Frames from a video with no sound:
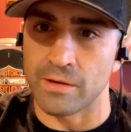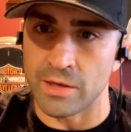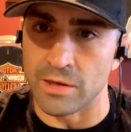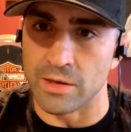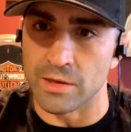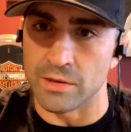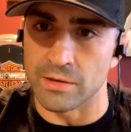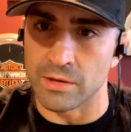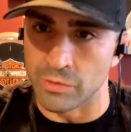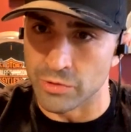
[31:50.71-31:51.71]
he
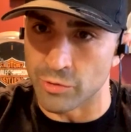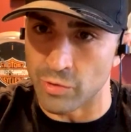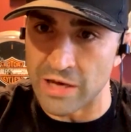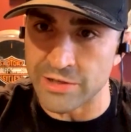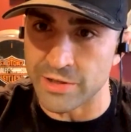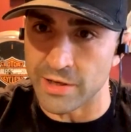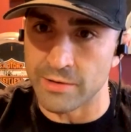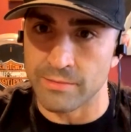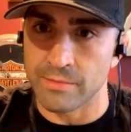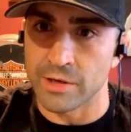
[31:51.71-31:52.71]
was
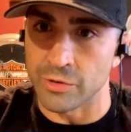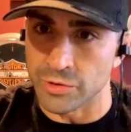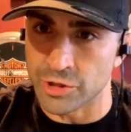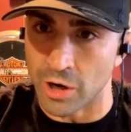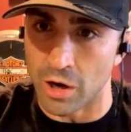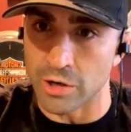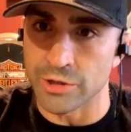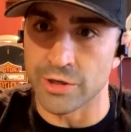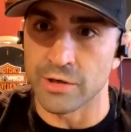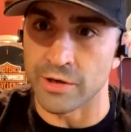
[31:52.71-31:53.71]
arrested, he was
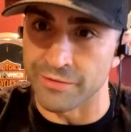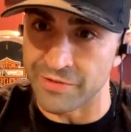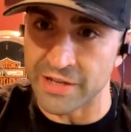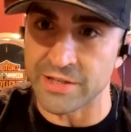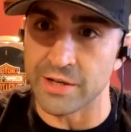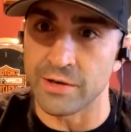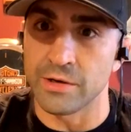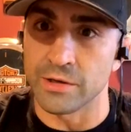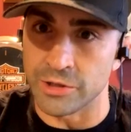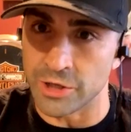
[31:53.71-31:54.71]
charged, convicted,
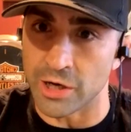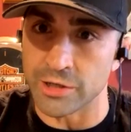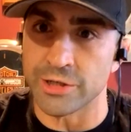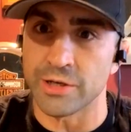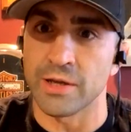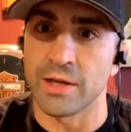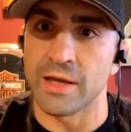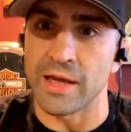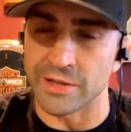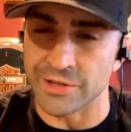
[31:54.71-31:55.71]
judged,
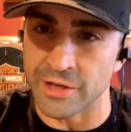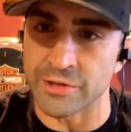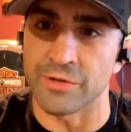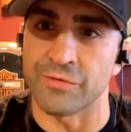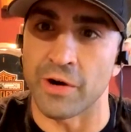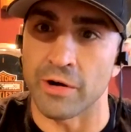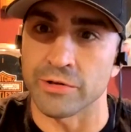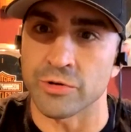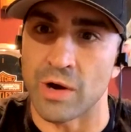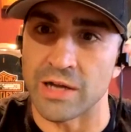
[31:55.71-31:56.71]
and sent to the
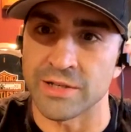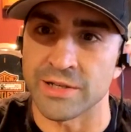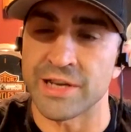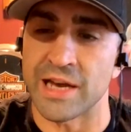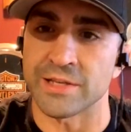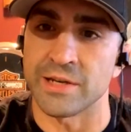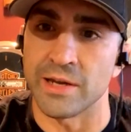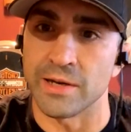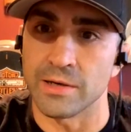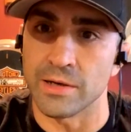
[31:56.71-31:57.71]
firing squads and
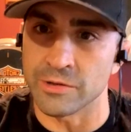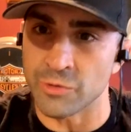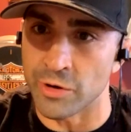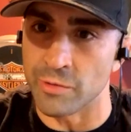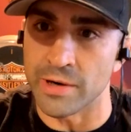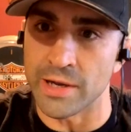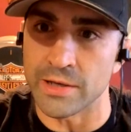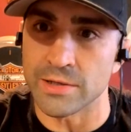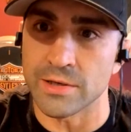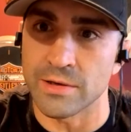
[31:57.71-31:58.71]
assassinated in 21
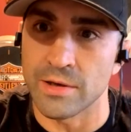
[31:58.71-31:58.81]
days.